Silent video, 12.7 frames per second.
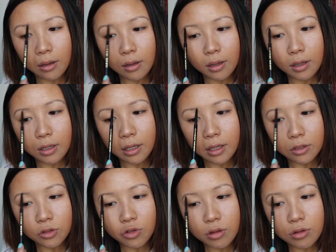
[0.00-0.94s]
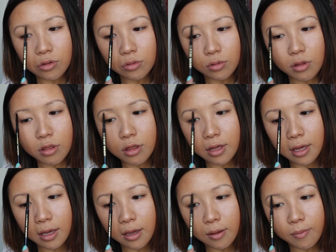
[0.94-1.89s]
And then just do the
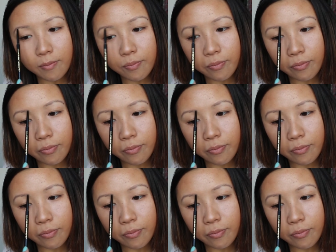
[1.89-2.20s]
same